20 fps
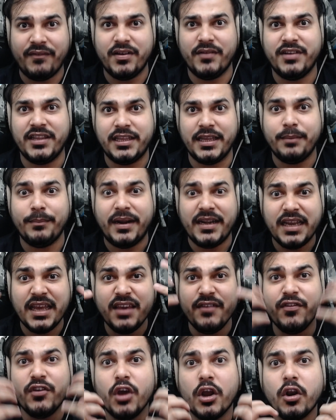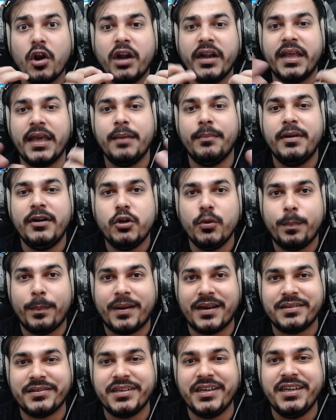everything, but if you're not able to
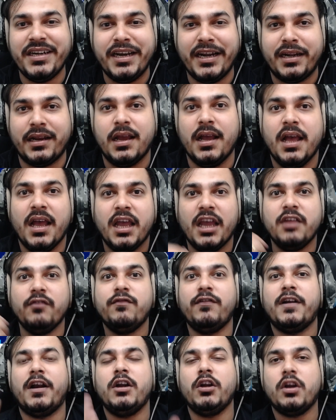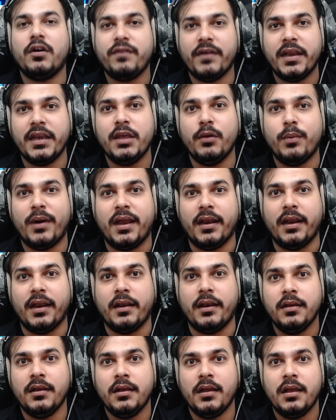present it in front of anyone,
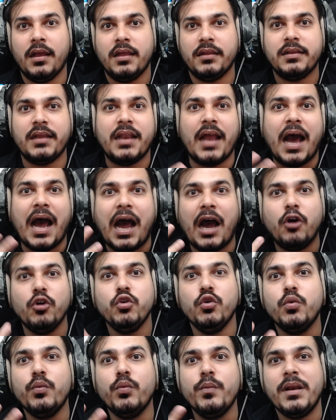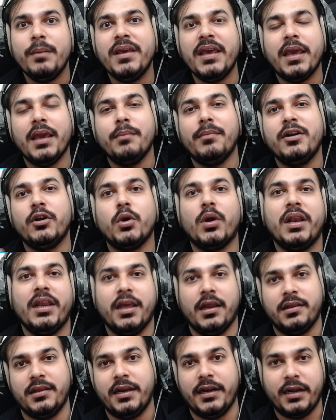then how you will be able to clear
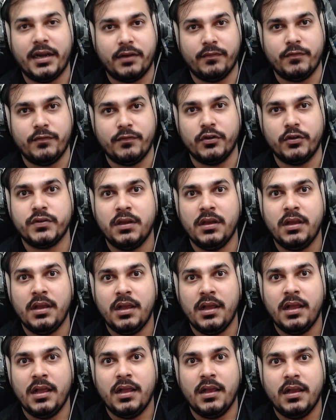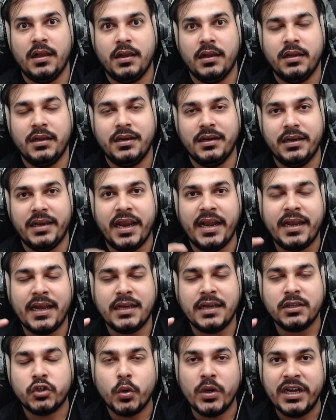the interviews? data
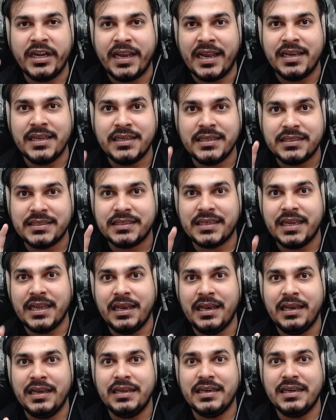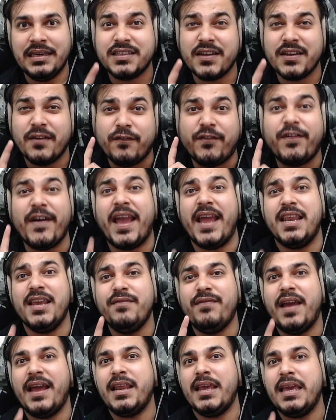storytelling skill is a very,
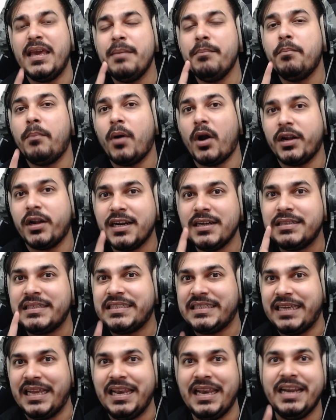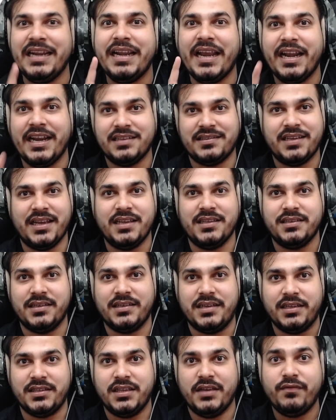very important skill in data science,
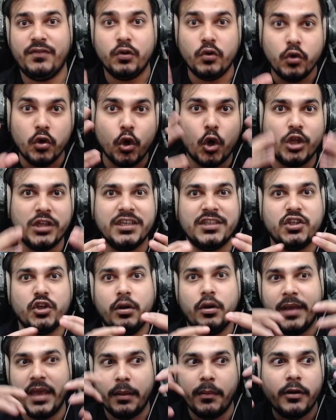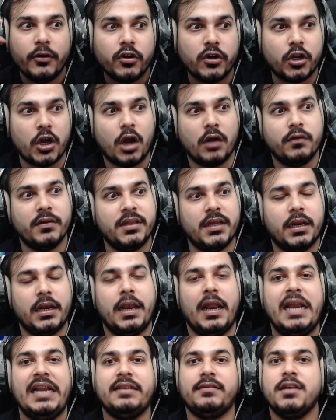guys. If you know this, you'll be able to talk with the
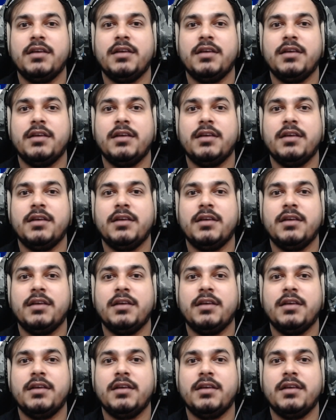clients.